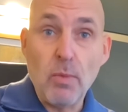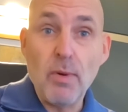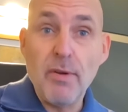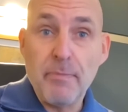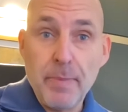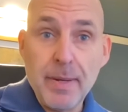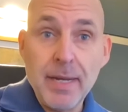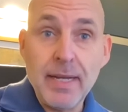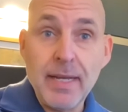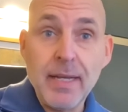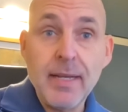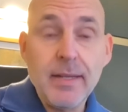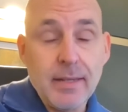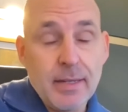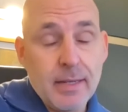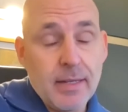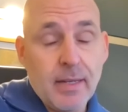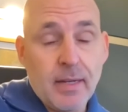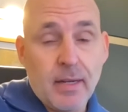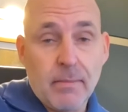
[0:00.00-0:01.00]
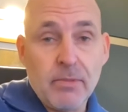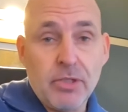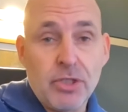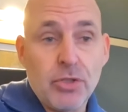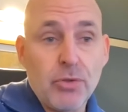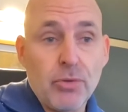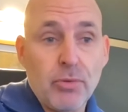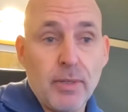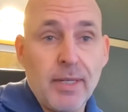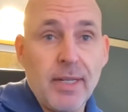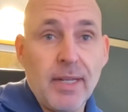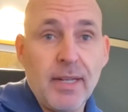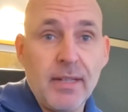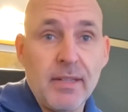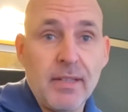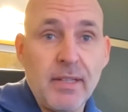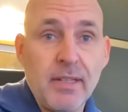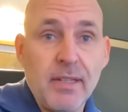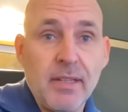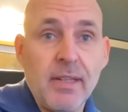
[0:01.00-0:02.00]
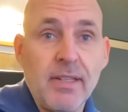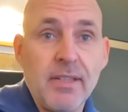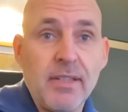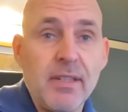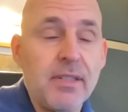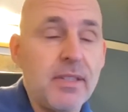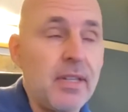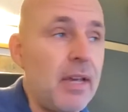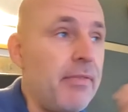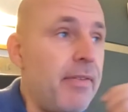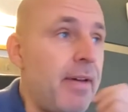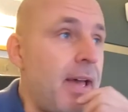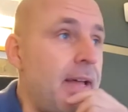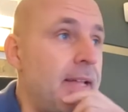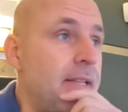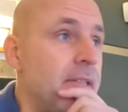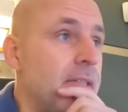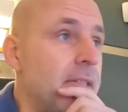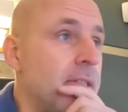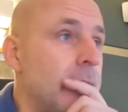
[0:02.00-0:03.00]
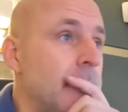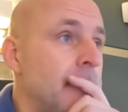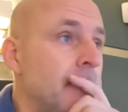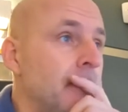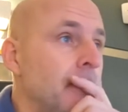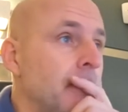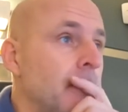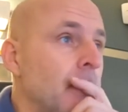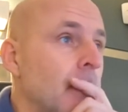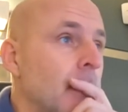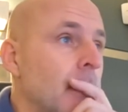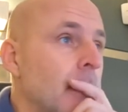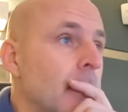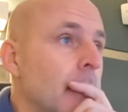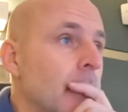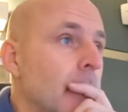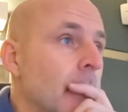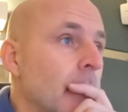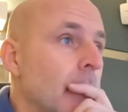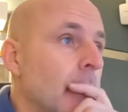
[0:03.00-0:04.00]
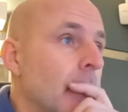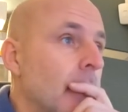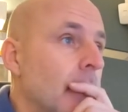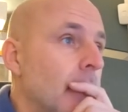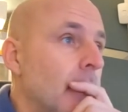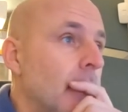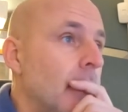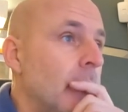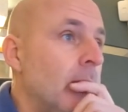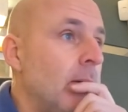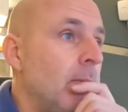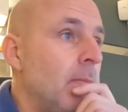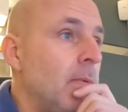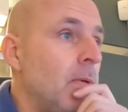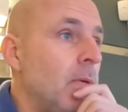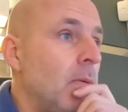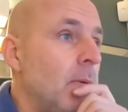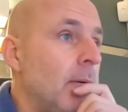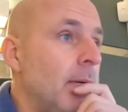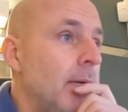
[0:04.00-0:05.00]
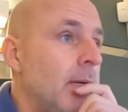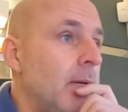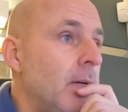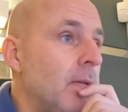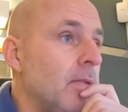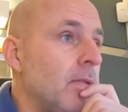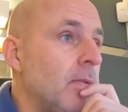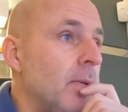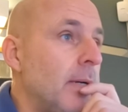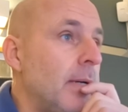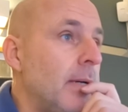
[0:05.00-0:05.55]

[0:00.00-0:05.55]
with Billy, I'm sure it's in safe hands. What else?